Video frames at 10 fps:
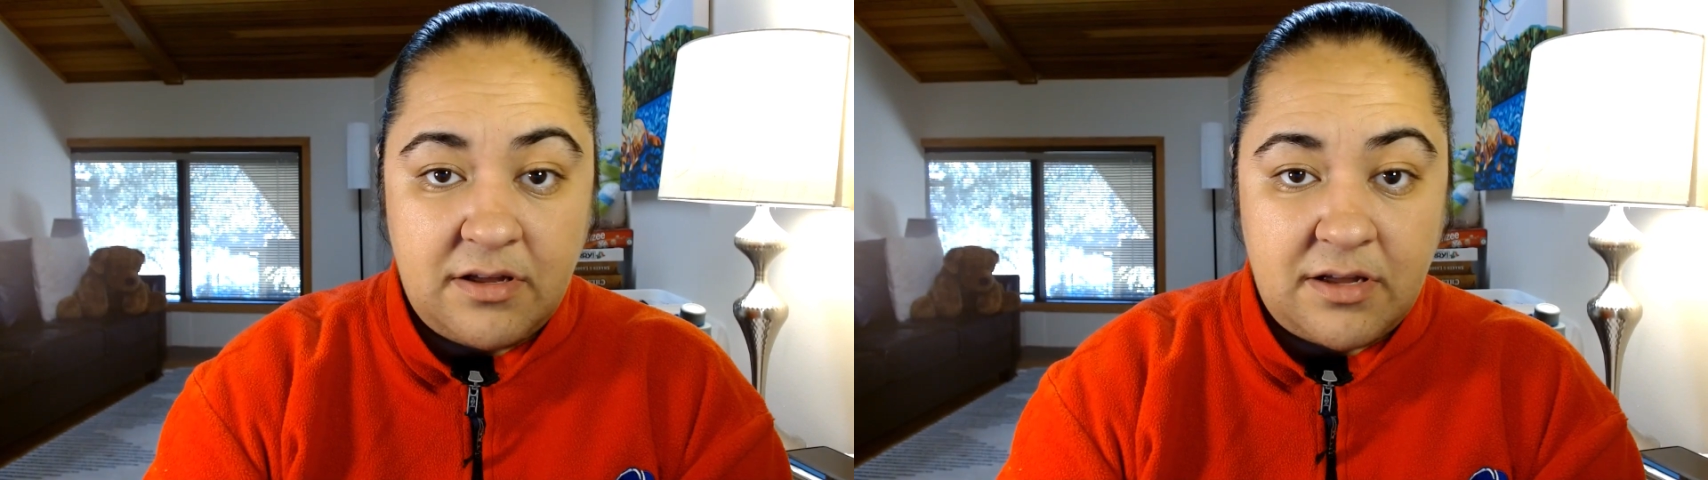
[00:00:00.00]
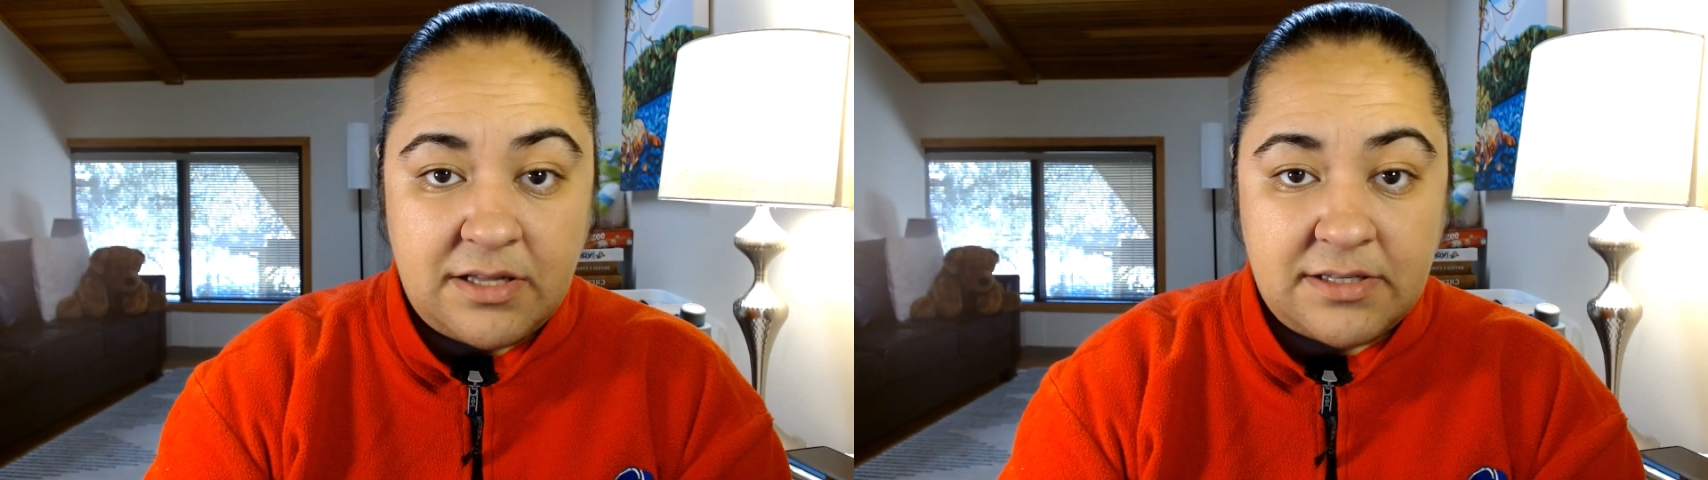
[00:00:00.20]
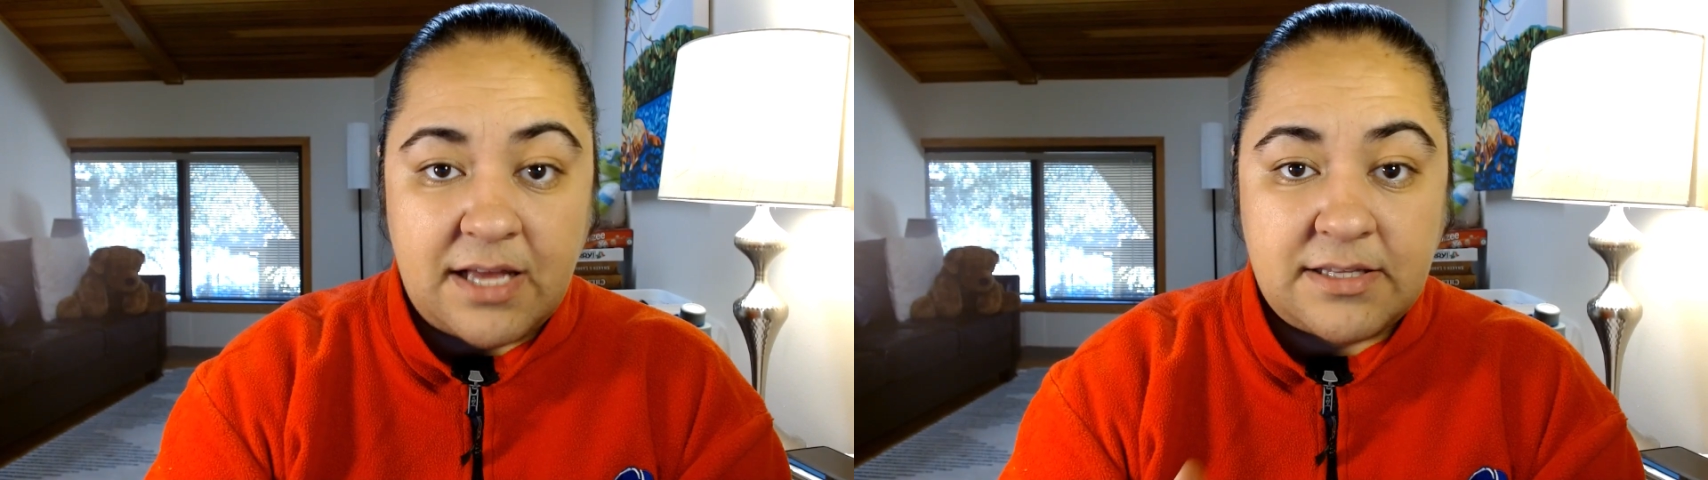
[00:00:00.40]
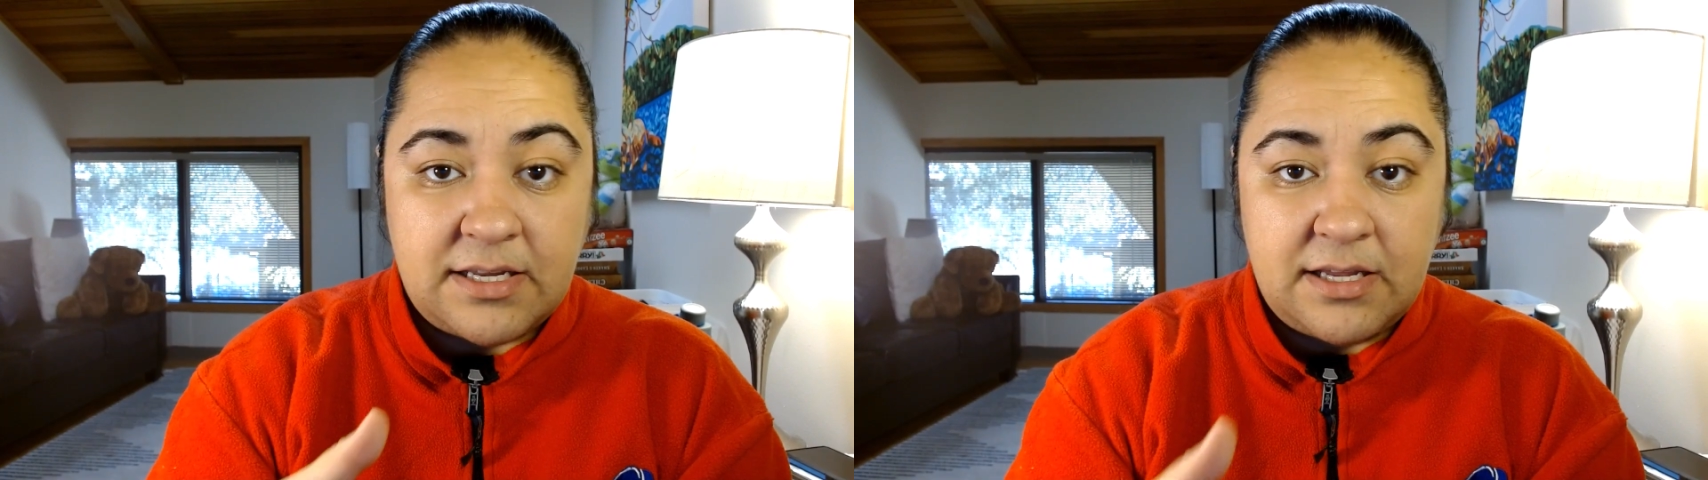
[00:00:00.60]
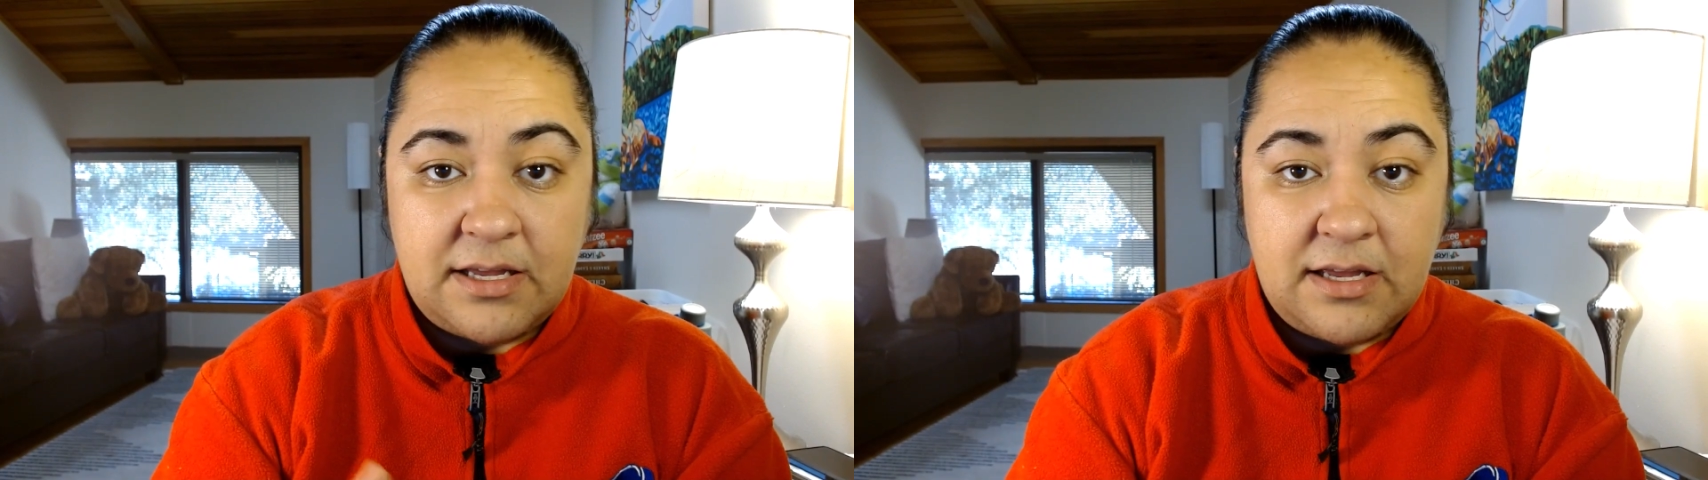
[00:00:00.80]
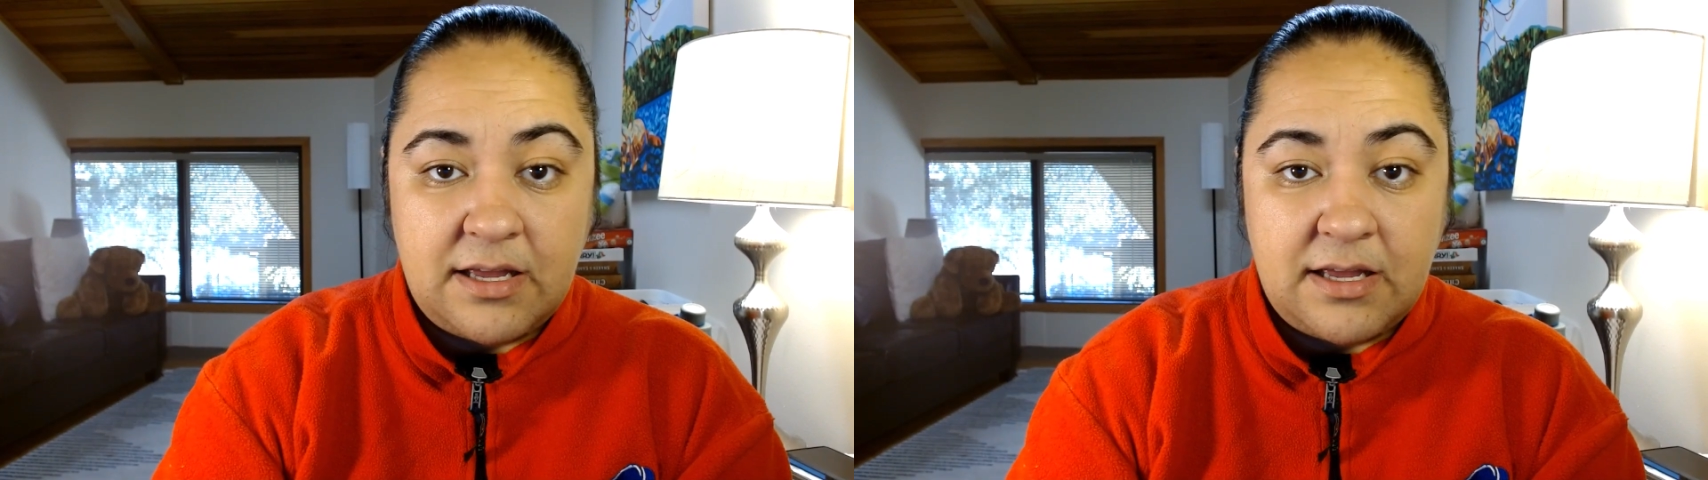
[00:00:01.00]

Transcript: conducting